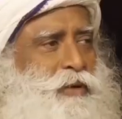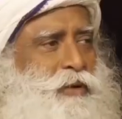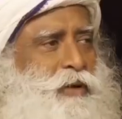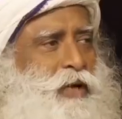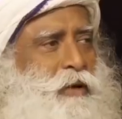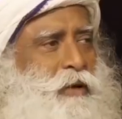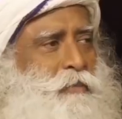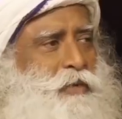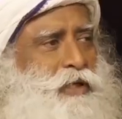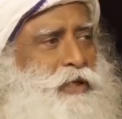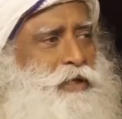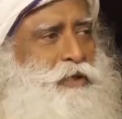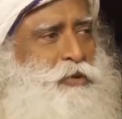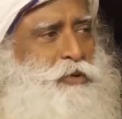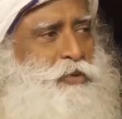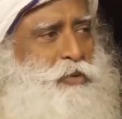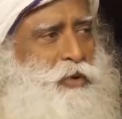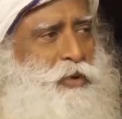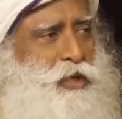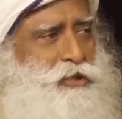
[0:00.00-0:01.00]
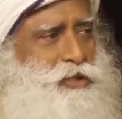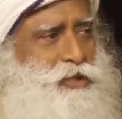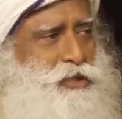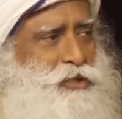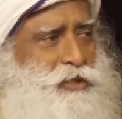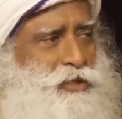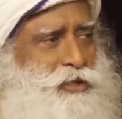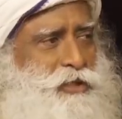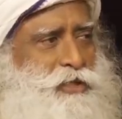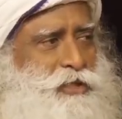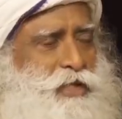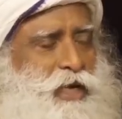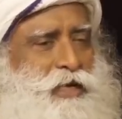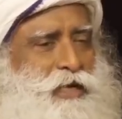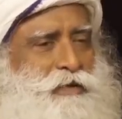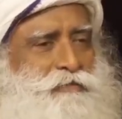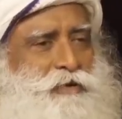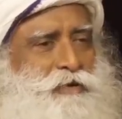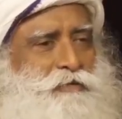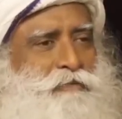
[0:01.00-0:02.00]
your ability to resist these
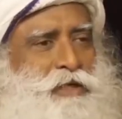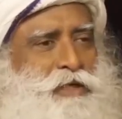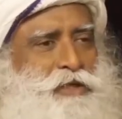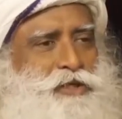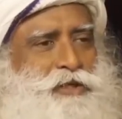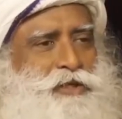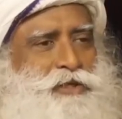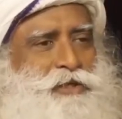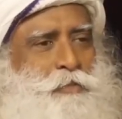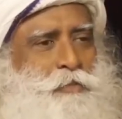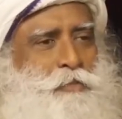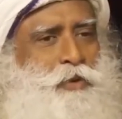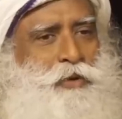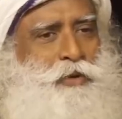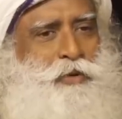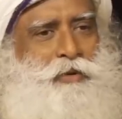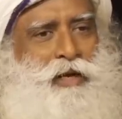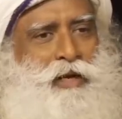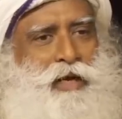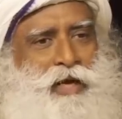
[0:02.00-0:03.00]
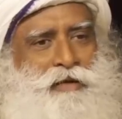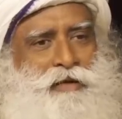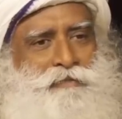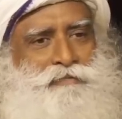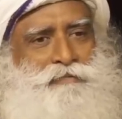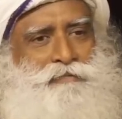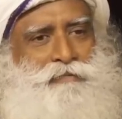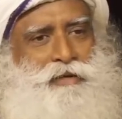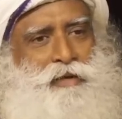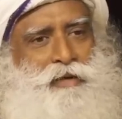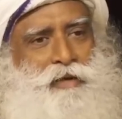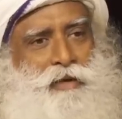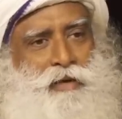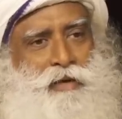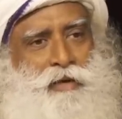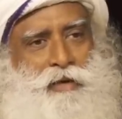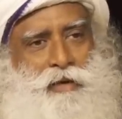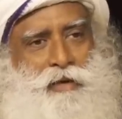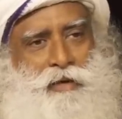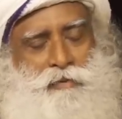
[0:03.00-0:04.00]
kind of invasions upon your life
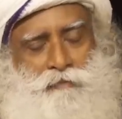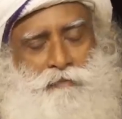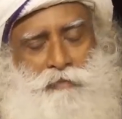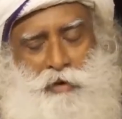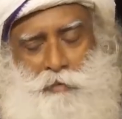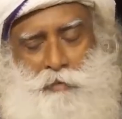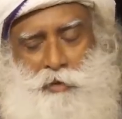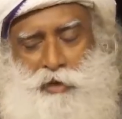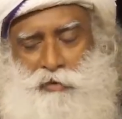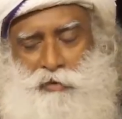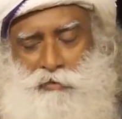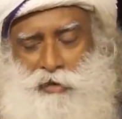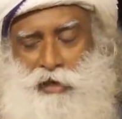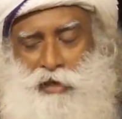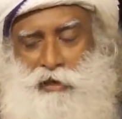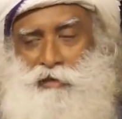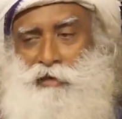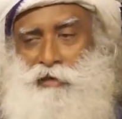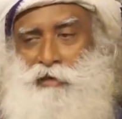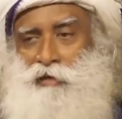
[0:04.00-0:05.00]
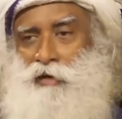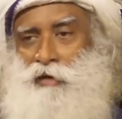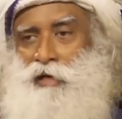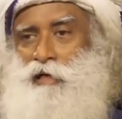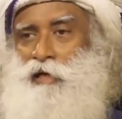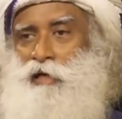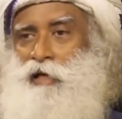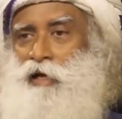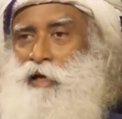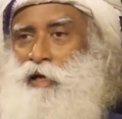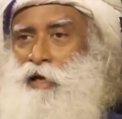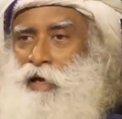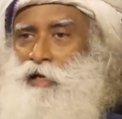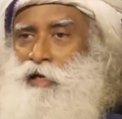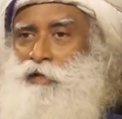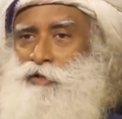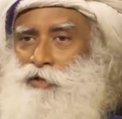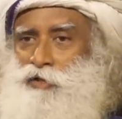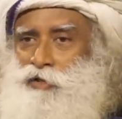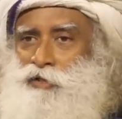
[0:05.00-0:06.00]
will be greatly, greatly
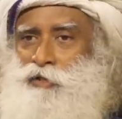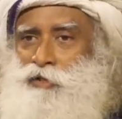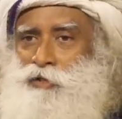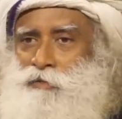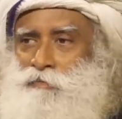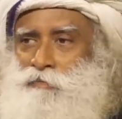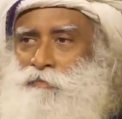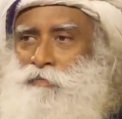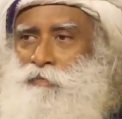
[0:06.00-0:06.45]
enhanced.